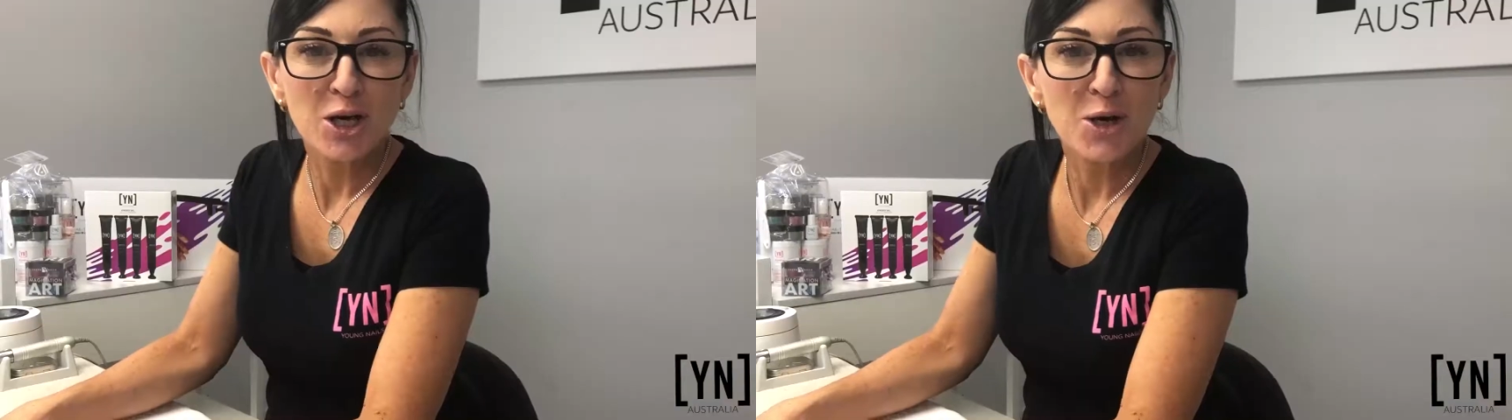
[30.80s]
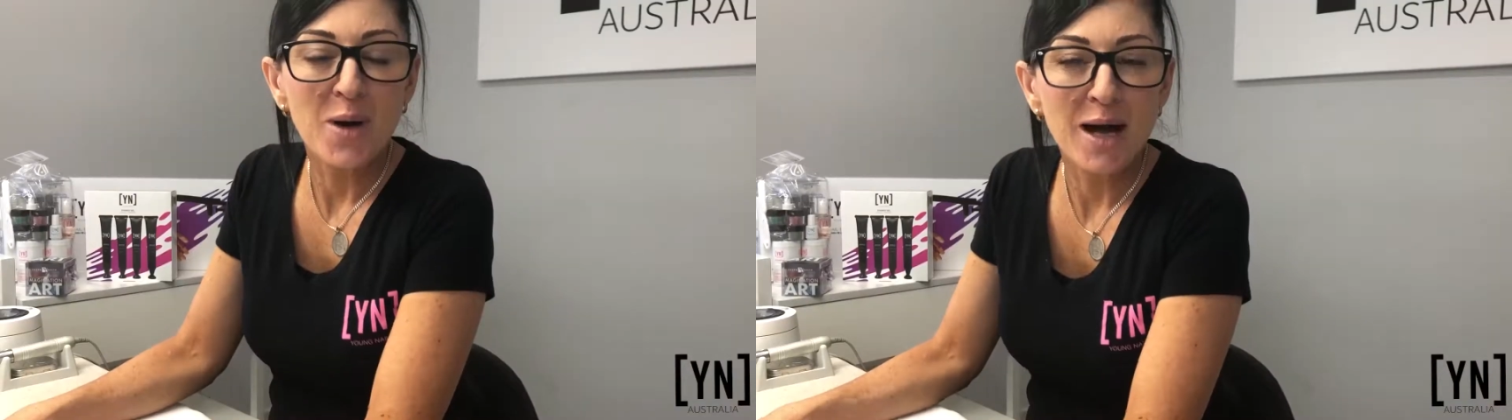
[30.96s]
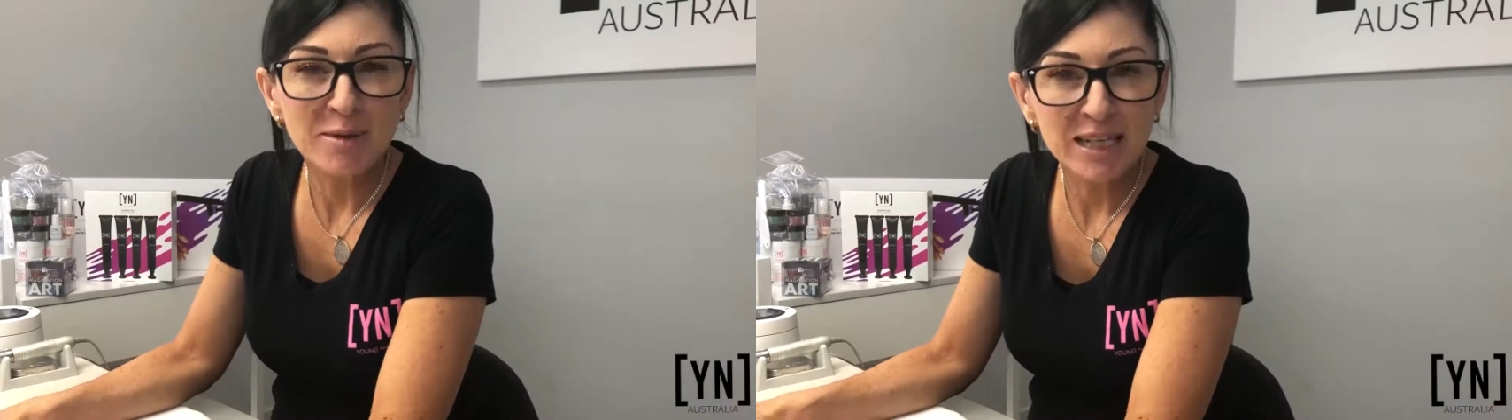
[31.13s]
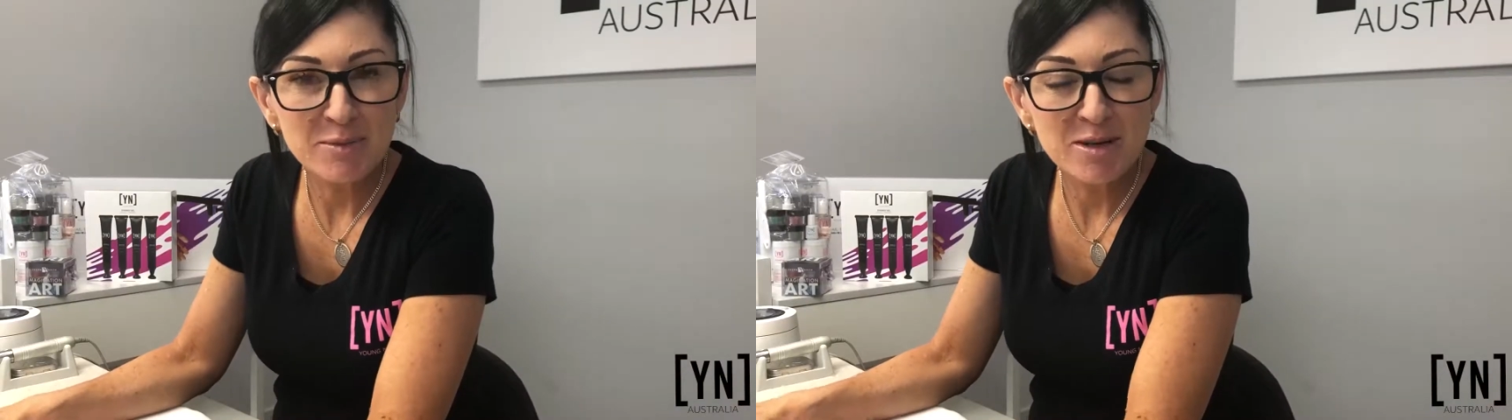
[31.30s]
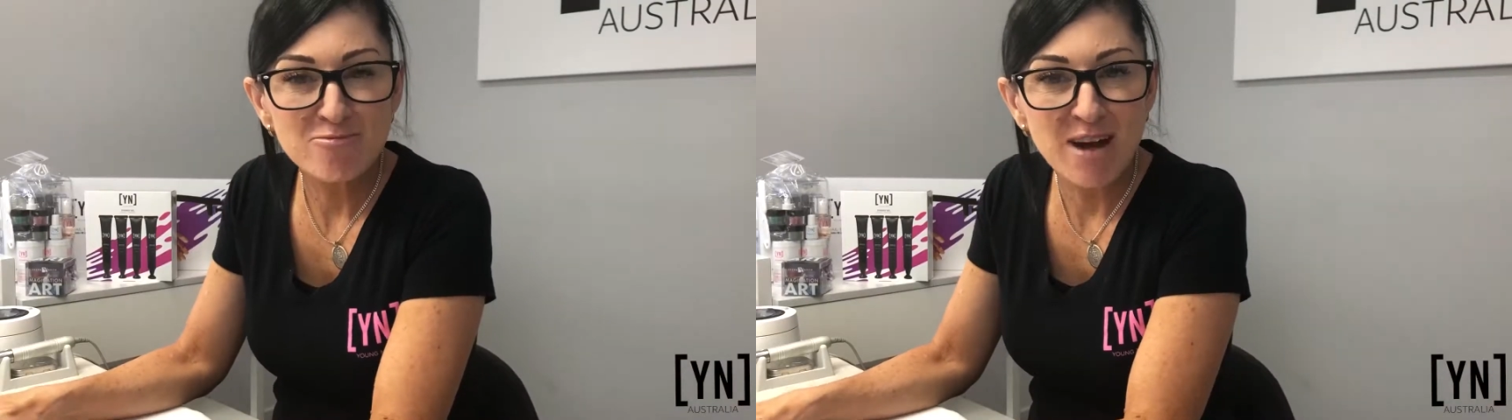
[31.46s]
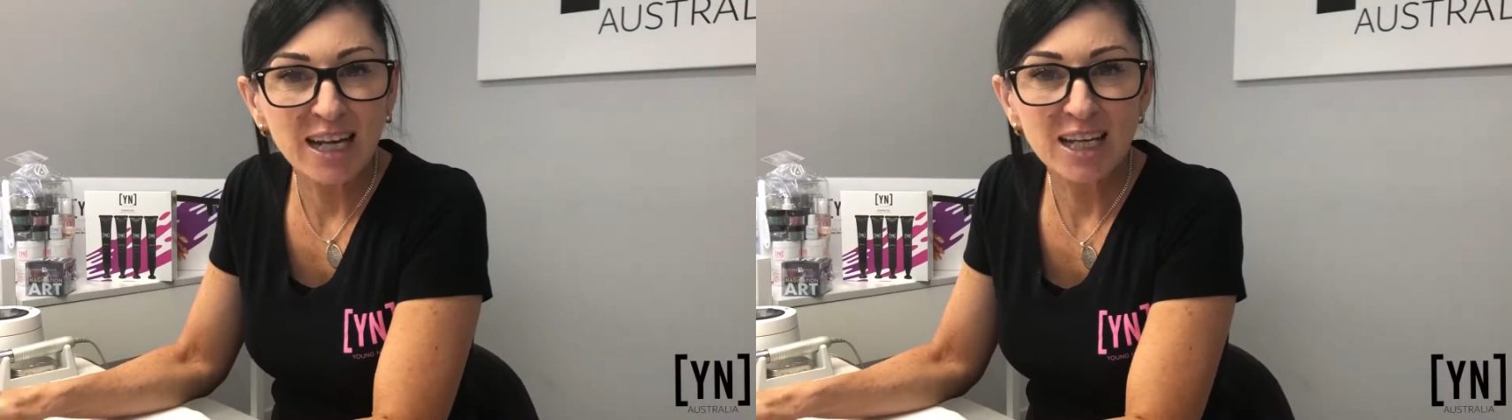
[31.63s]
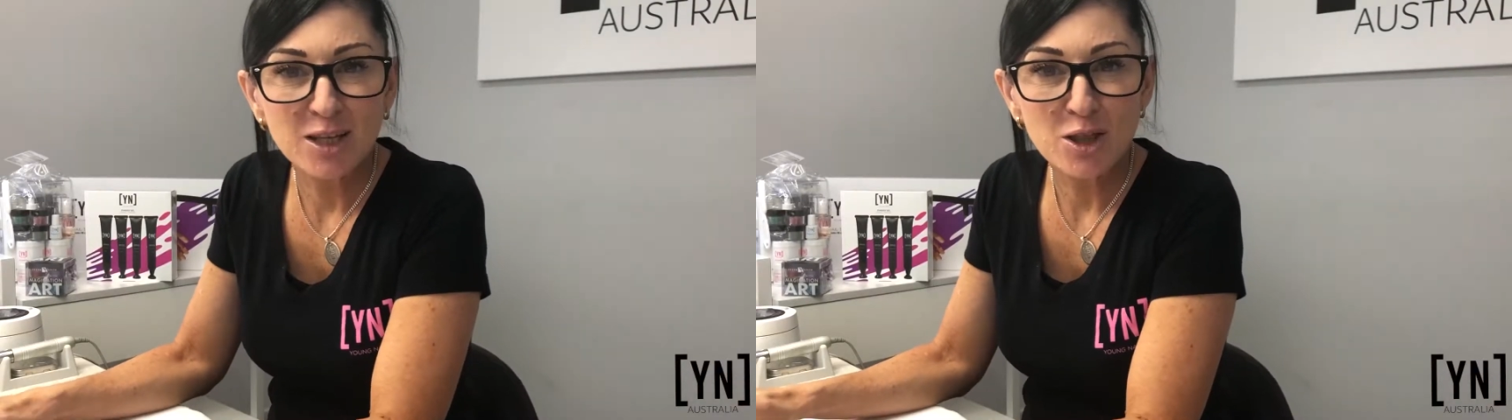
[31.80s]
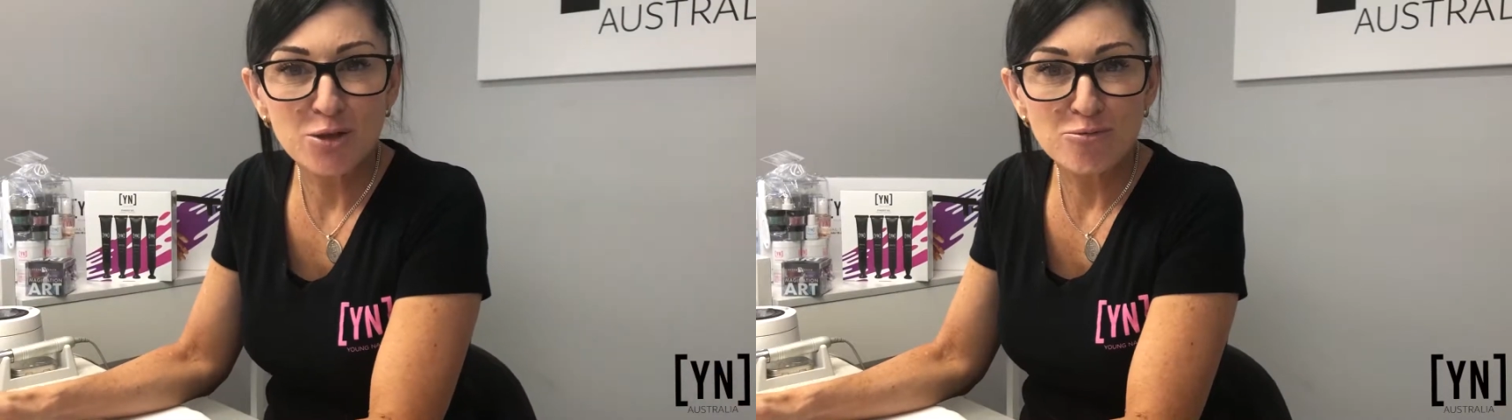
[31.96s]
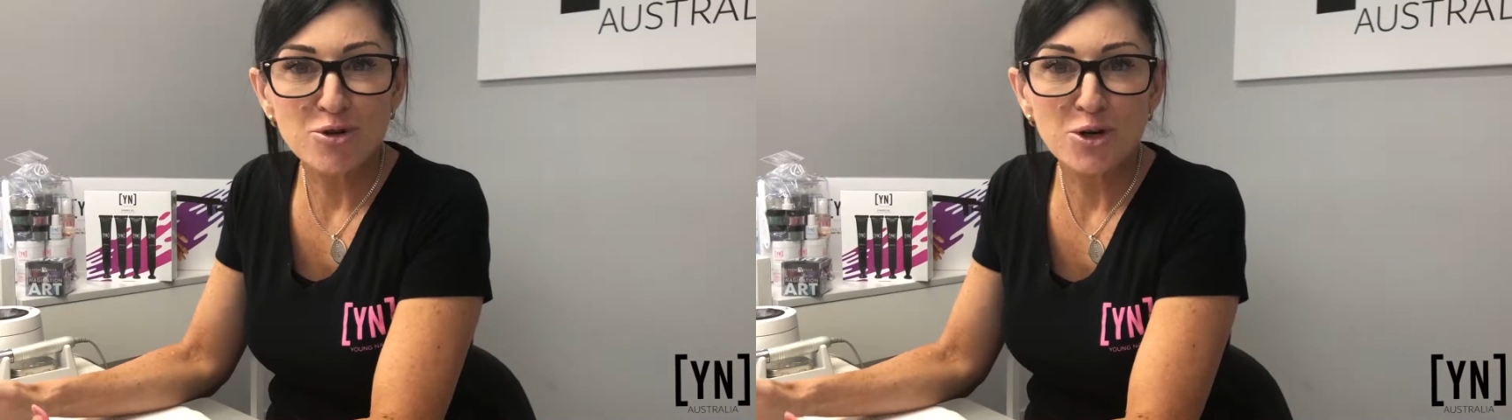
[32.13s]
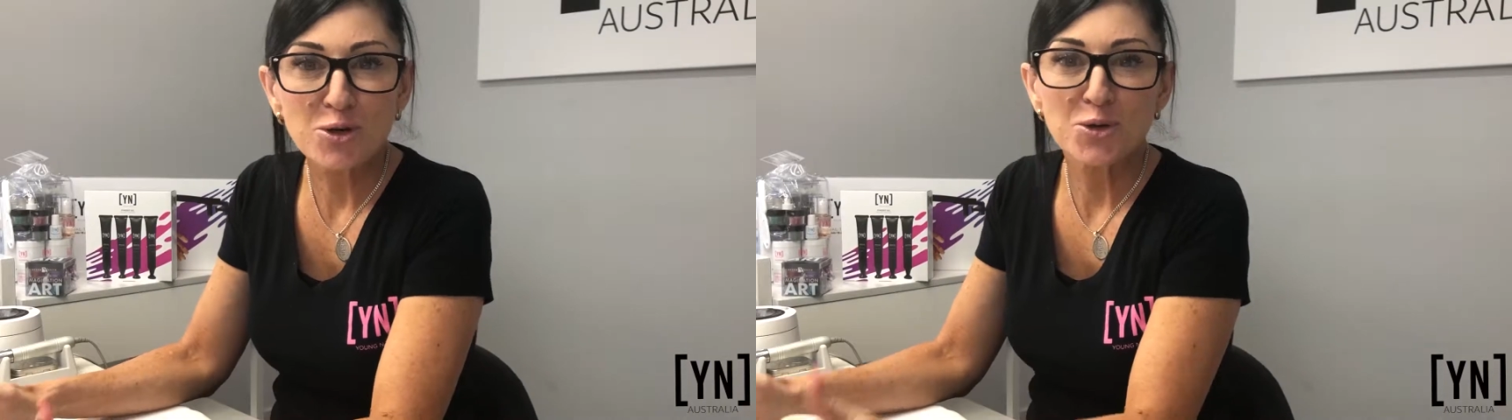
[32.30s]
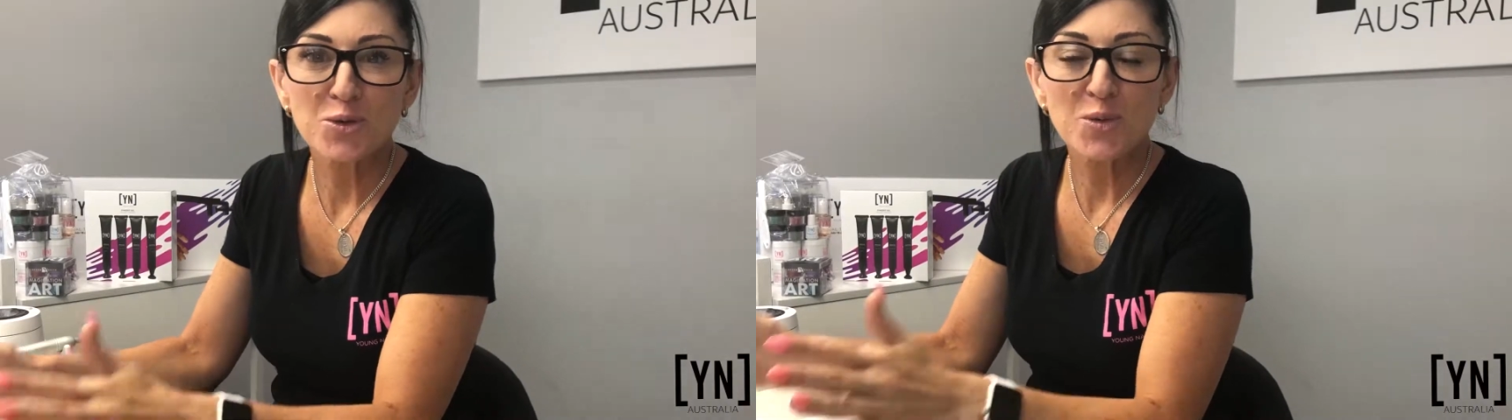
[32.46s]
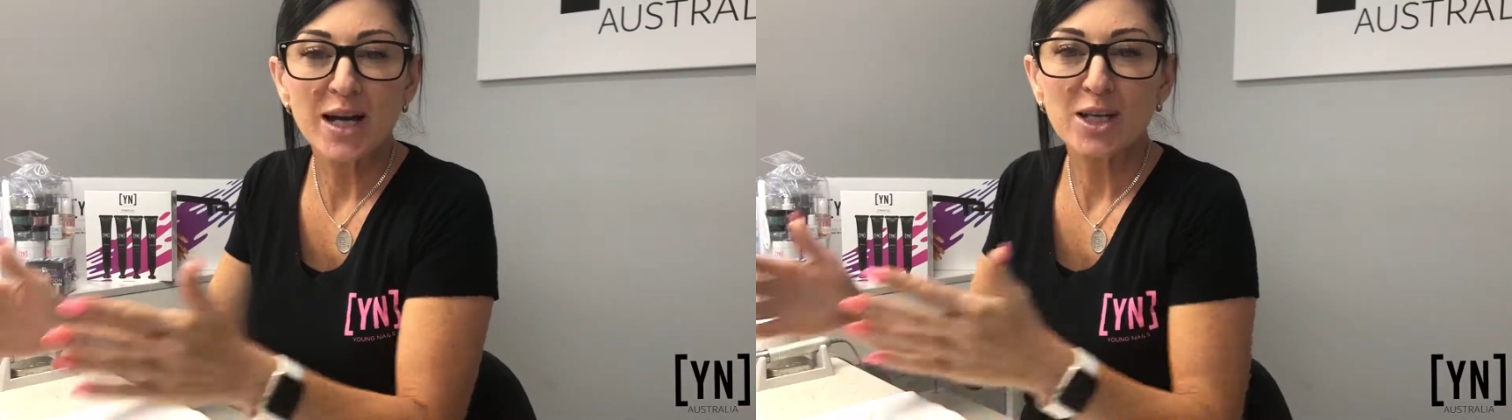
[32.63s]
I'm going to be running
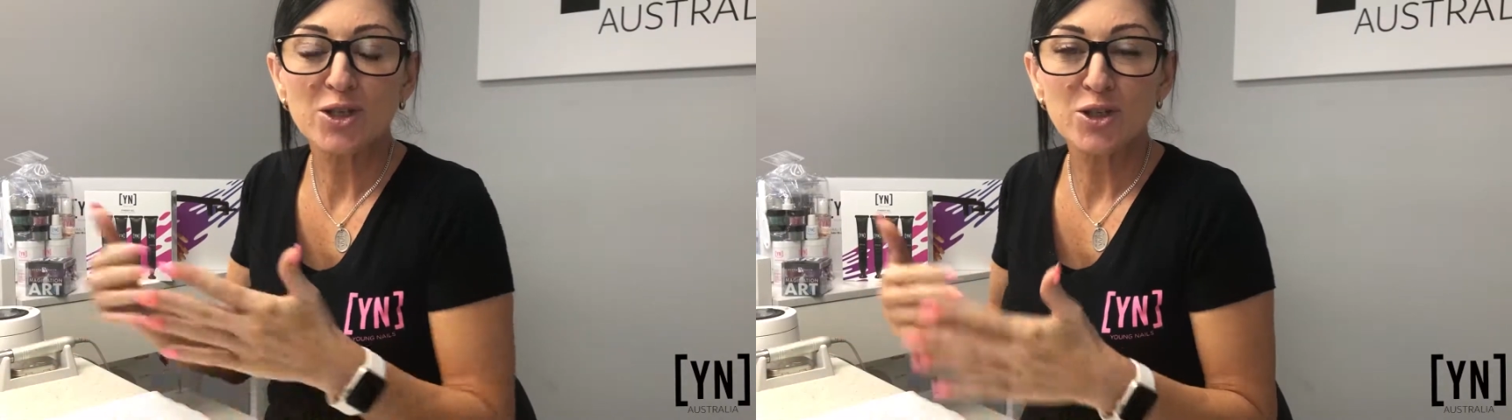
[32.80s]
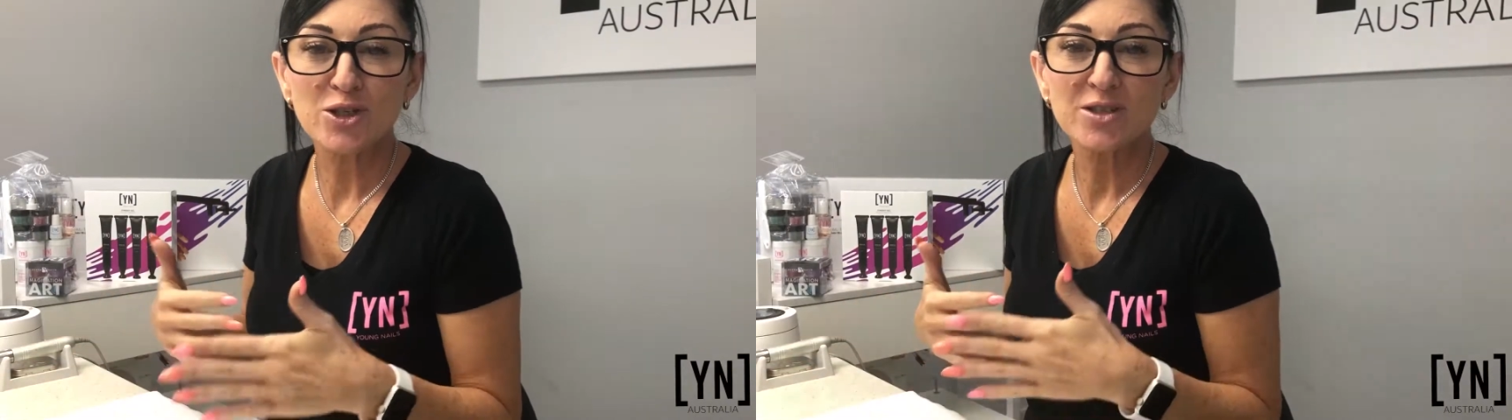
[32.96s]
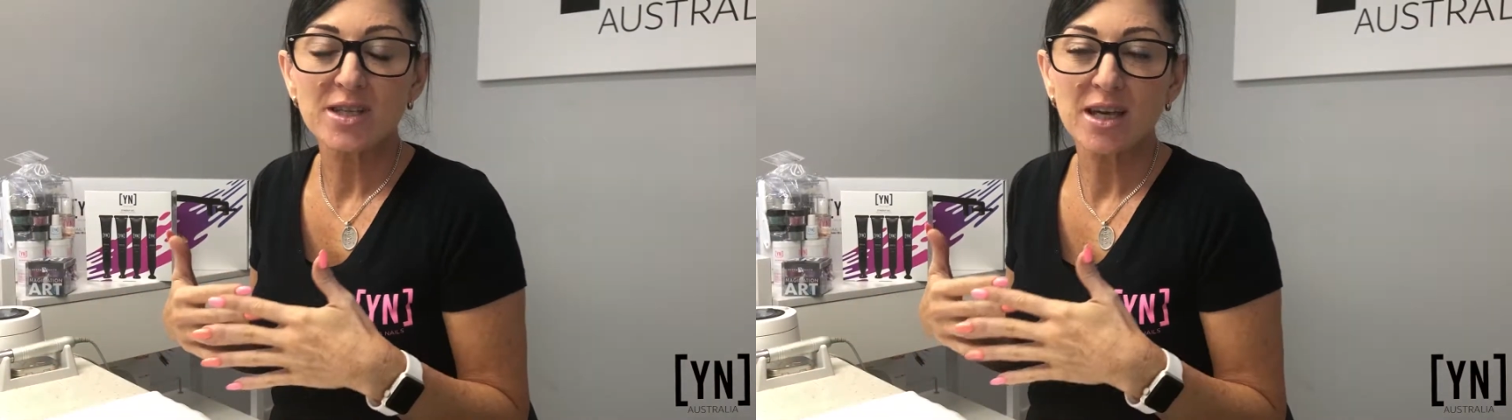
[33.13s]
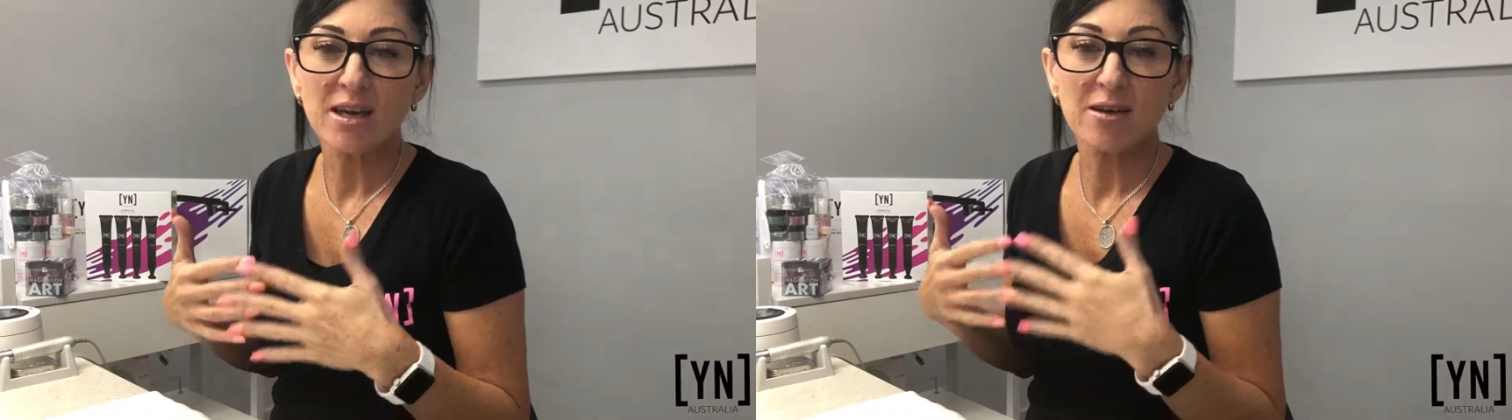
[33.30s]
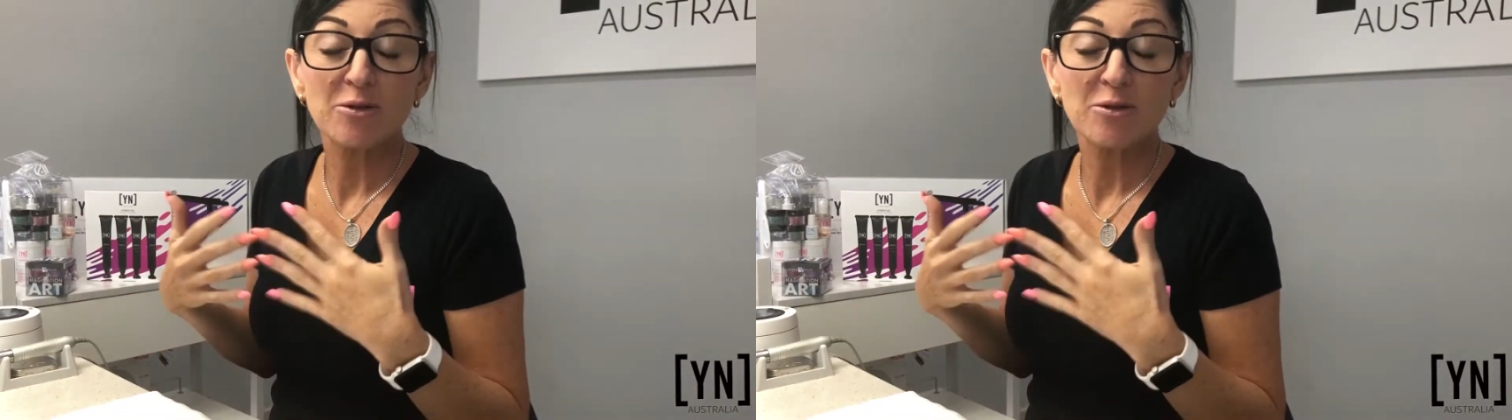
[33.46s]
through using